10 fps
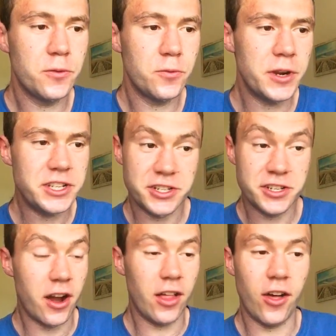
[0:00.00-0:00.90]

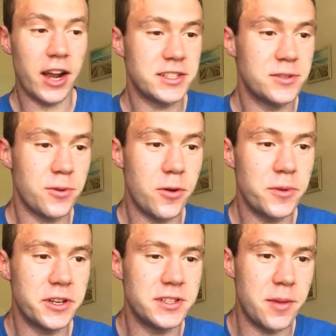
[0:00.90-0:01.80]
which I liked as well
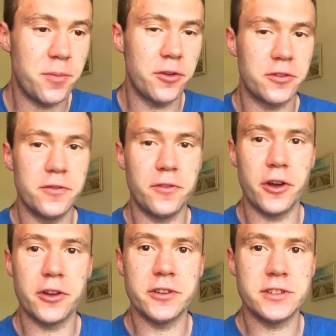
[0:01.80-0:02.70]
because they're both good
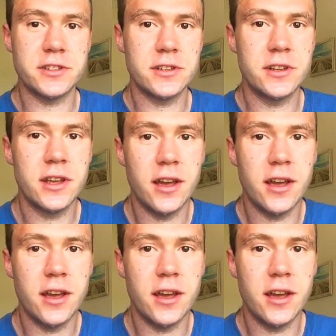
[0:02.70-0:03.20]
vocalists.